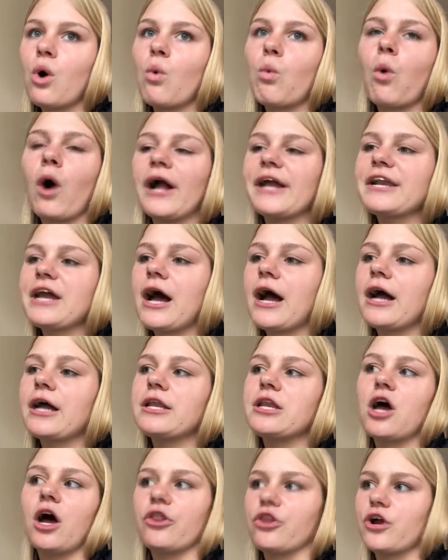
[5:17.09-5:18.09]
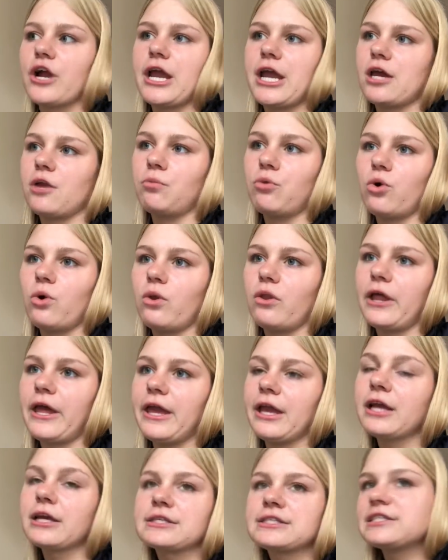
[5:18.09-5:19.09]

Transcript: Why not another animal like a